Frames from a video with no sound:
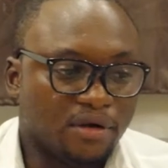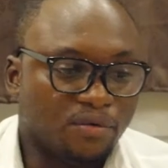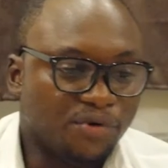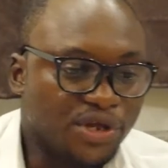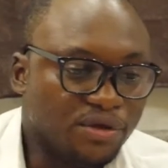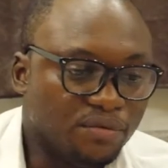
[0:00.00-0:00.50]

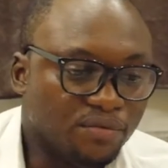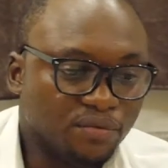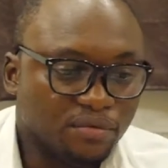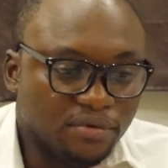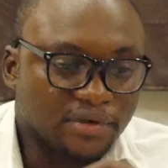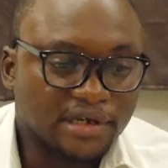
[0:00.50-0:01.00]

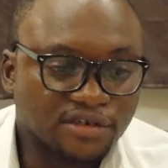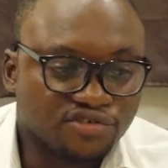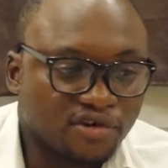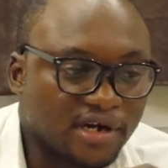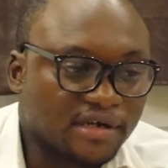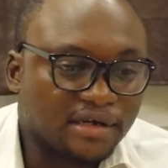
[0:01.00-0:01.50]

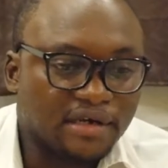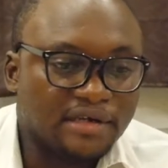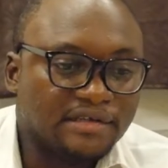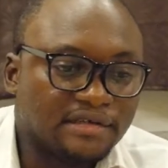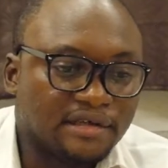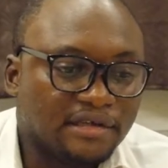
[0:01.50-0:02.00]
Kintrack
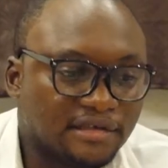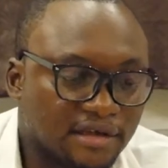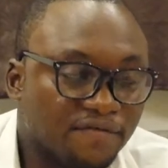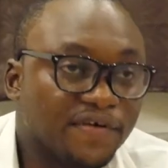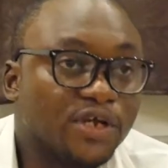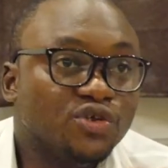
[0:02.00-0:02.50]
is
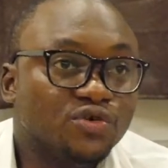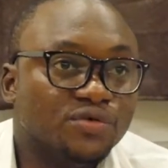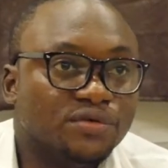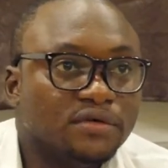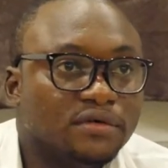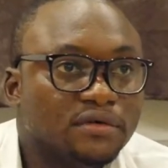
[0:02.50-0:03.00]
something
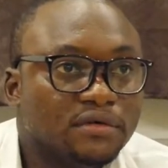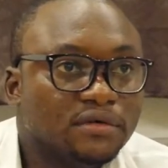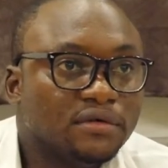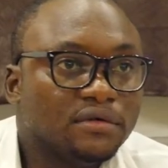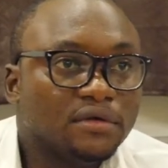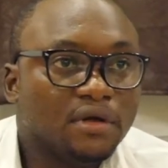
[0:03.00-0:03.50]
new.
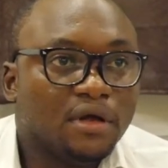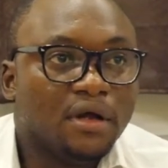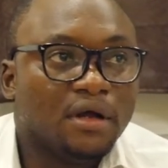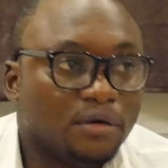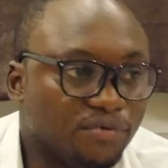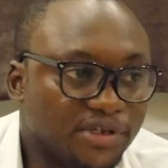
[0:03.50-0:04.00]

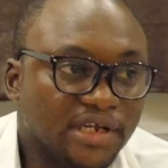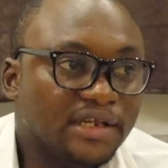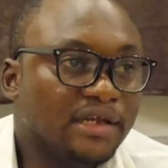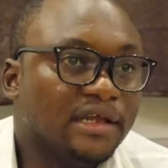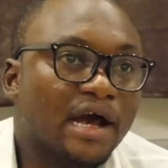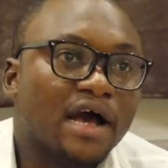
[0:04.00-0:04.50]
We
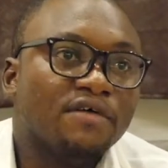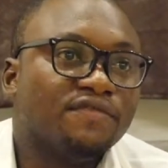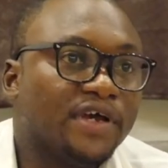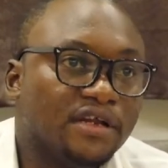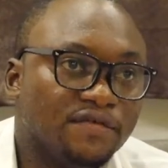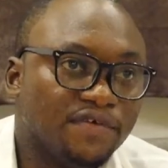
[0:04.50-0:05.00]
didn't
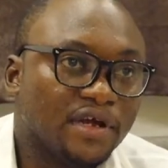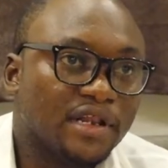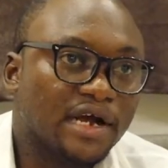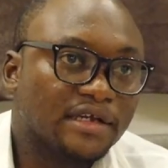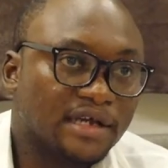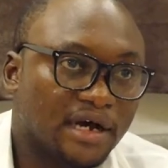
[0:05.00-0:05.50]
have anything
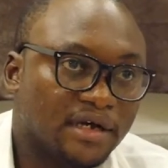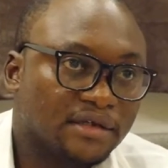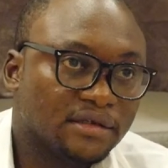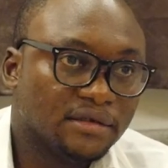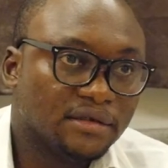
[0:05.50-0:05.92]
like that